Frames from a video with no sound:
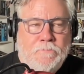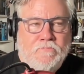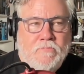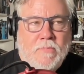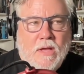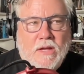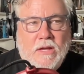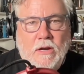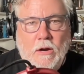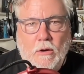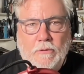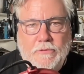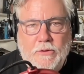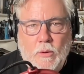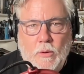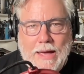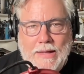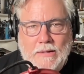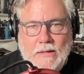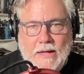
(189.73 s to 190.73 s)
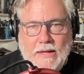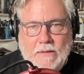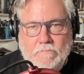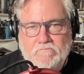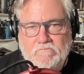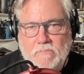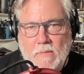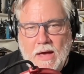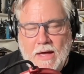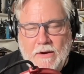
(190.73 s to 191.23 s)
you know, if you had, like,
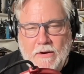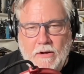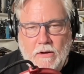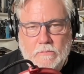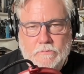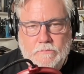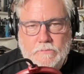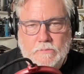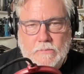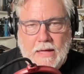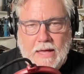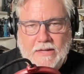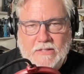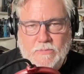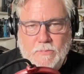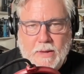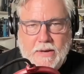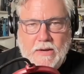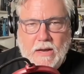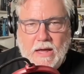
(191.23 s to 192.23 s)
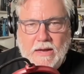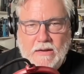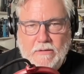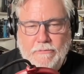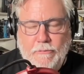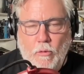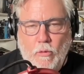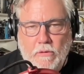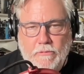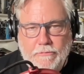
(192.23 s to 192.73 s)
I don't know, X-Men
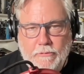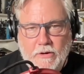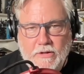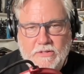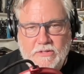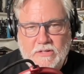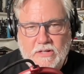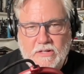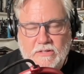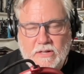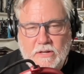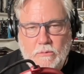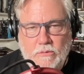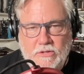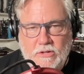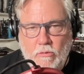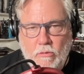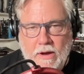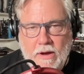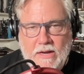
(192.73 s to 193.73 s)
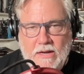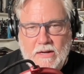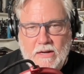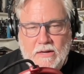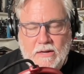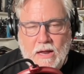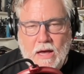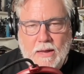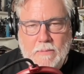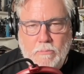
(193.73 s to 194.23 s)
94, for instance, and it was graded at
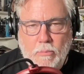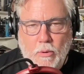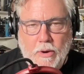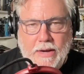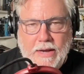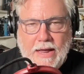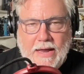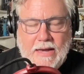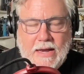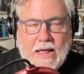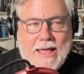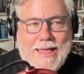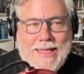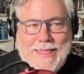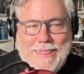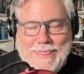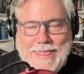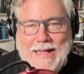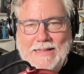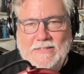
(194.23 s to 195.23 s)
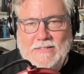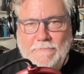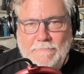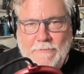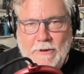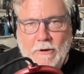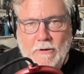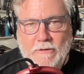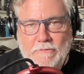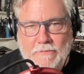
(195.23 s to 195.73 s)
9.8, that's a
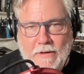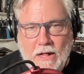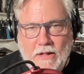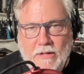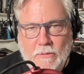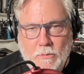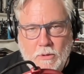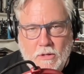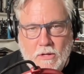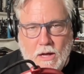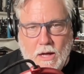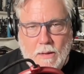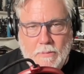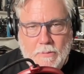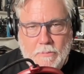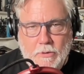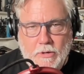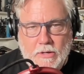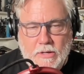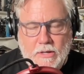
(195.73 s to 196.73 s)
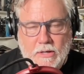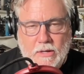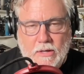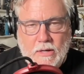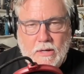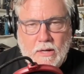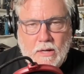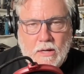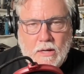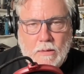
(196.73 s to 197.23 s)
very valuable comic book.
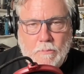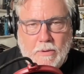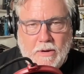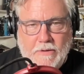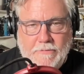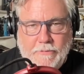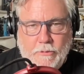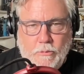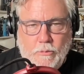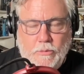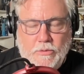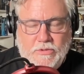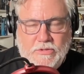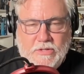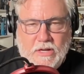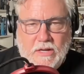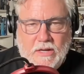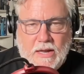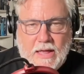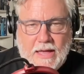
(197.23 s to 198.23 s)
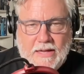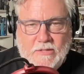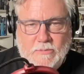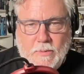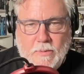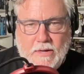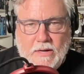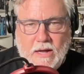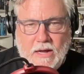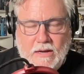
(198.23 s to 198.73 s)
But if it was
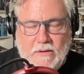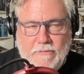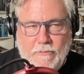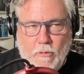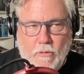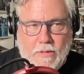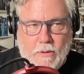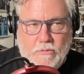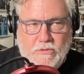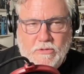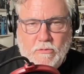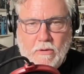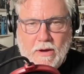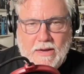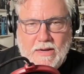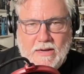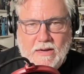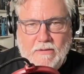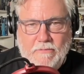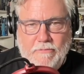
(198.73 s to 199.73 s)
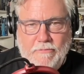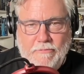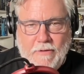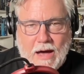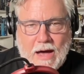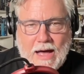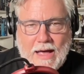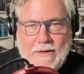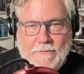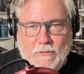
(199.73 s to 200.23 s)
X-Men 94 that was graded at
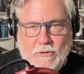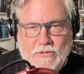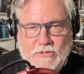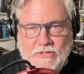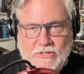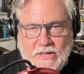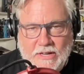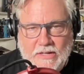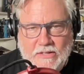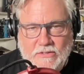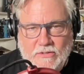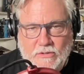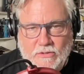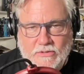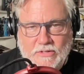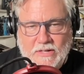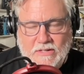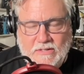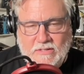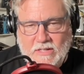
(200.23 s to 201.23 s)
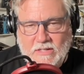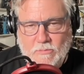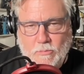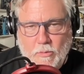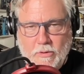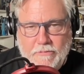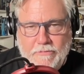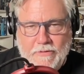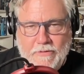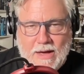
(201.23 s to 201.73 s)
5 or 6 or, say,
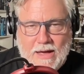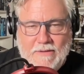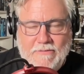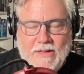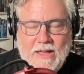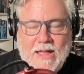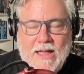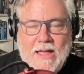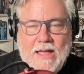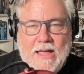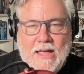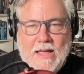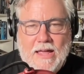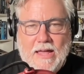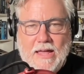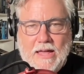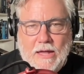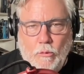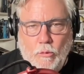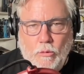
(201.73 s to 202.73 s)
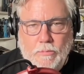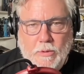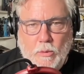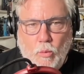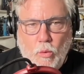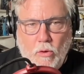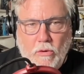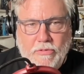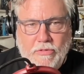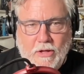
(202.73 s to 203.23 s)
6.5, it would be
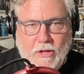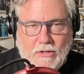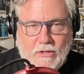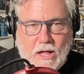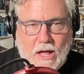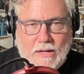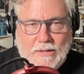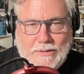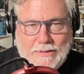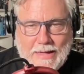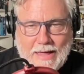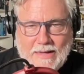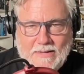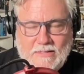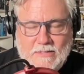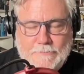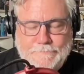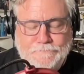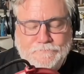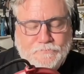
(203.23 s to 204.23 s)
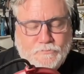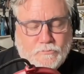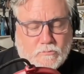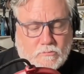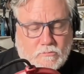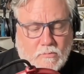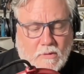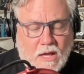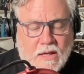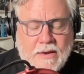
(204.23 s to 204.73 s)
worth a lot less.
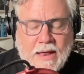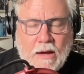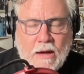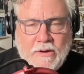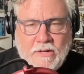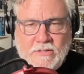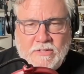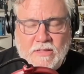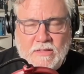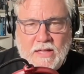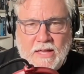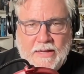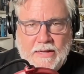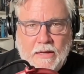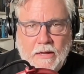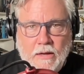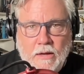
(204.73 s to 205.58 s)
Now, here's the thing.